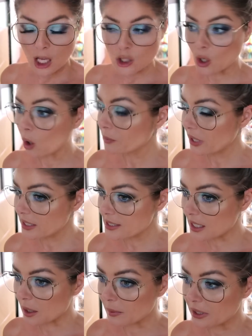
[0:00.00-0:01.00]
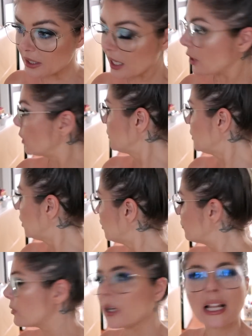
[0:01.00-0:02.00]
so I hope that is coming. I don't know
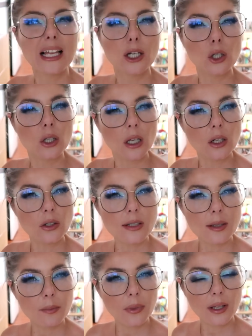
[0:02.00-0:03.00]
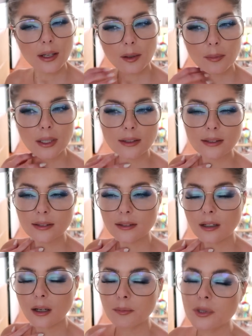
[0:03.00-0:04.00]
if we're like cooking or something, but
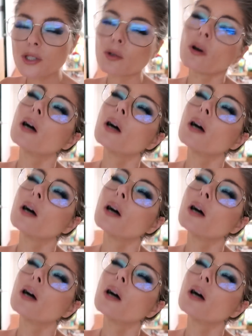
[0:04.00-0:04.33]
I'm so